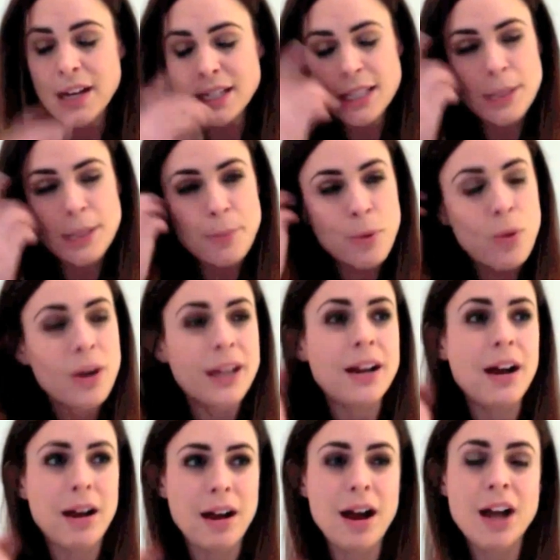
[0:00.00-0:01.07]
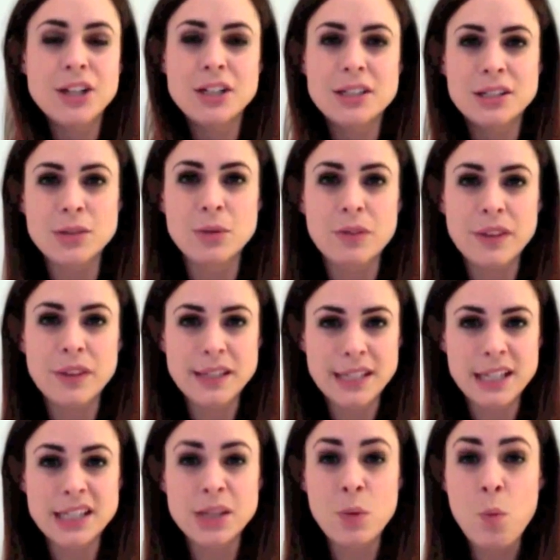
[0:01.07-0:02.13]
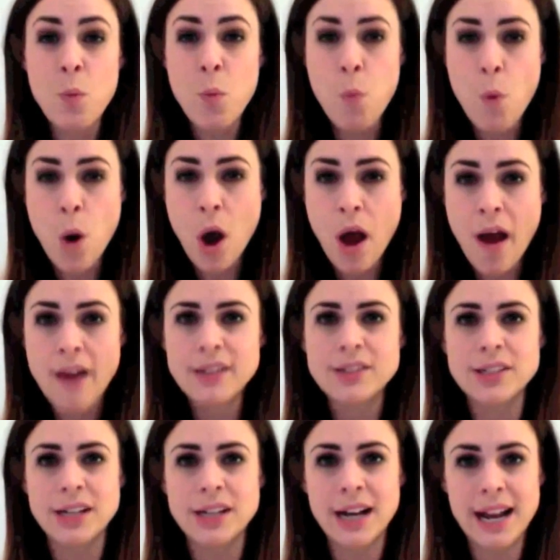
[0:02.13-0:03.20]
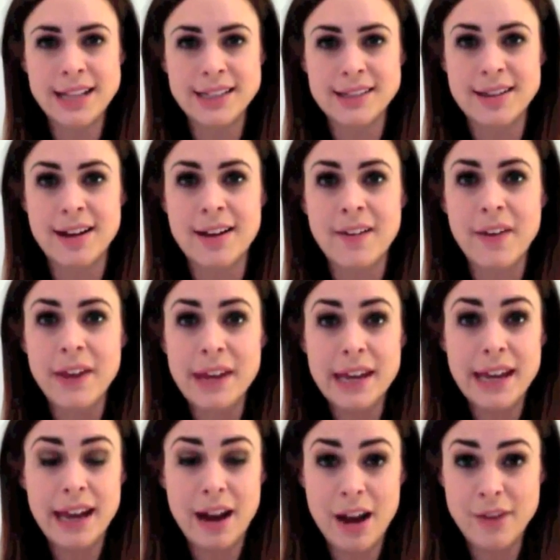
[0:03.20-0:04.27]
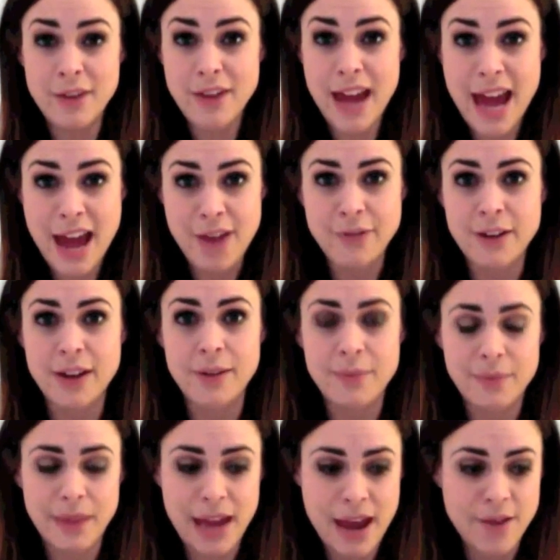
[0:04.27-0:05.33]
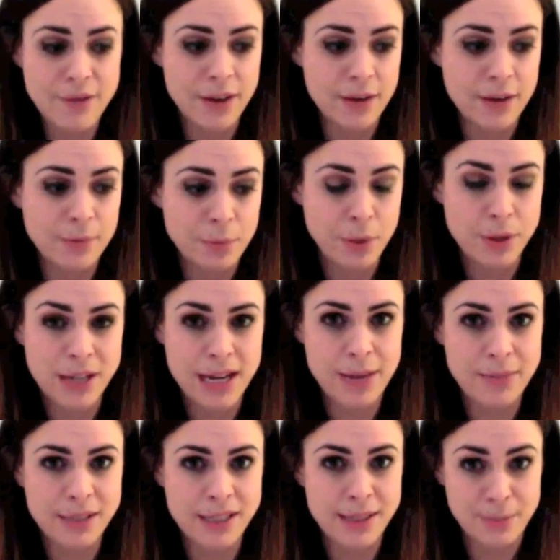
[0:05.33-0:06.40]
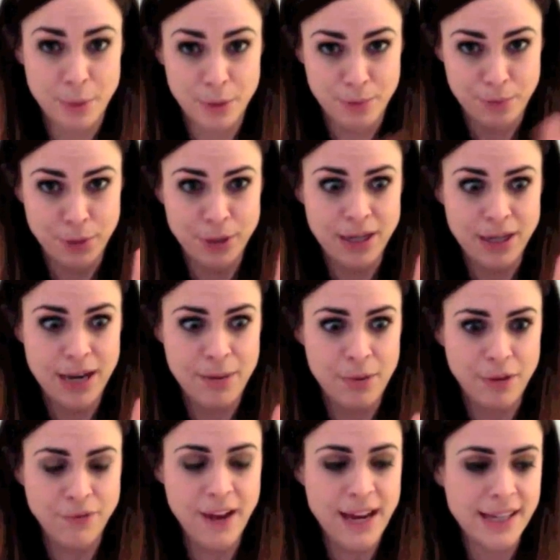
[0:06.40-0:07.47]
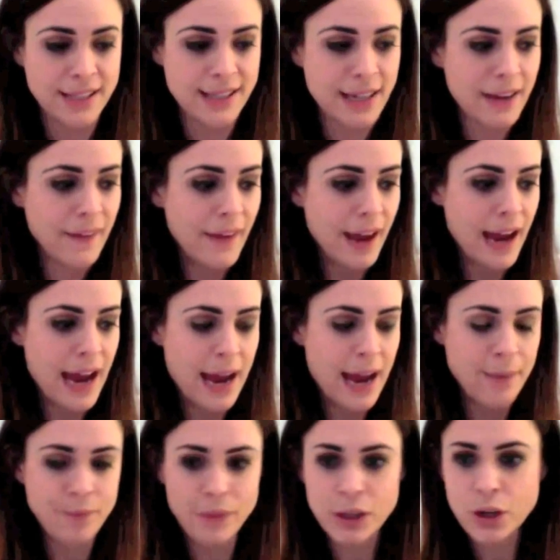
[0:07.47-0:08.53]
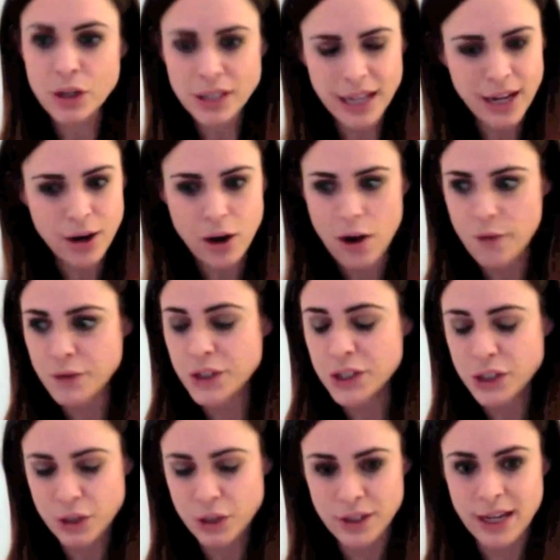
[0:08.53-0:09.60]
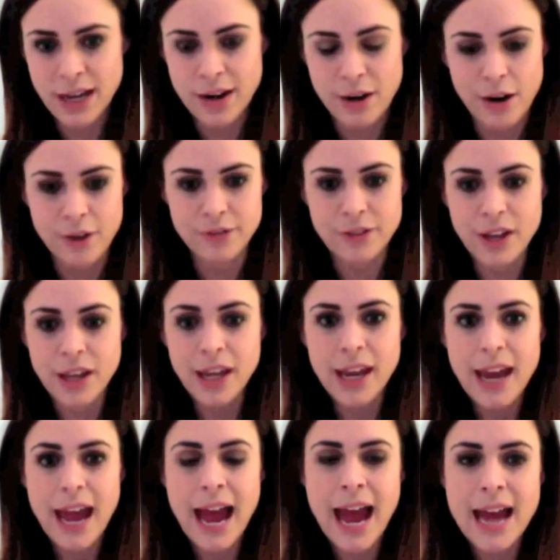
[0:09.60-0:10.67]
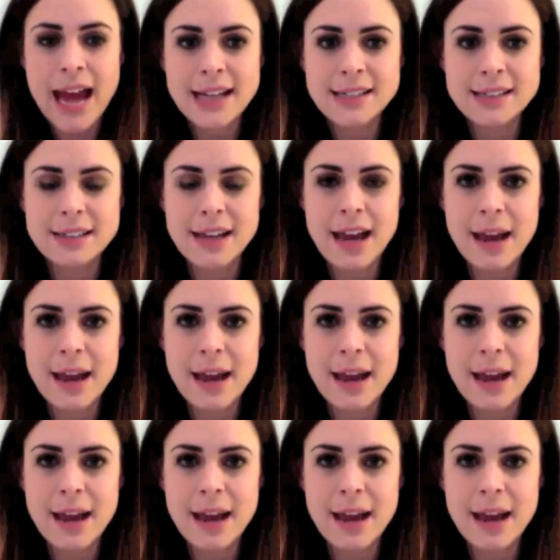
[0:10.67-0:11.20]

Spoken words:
to the point I just thought this is the worst cleanser I've ever put near my face. Couldn't get it off, just couldn't get it off. And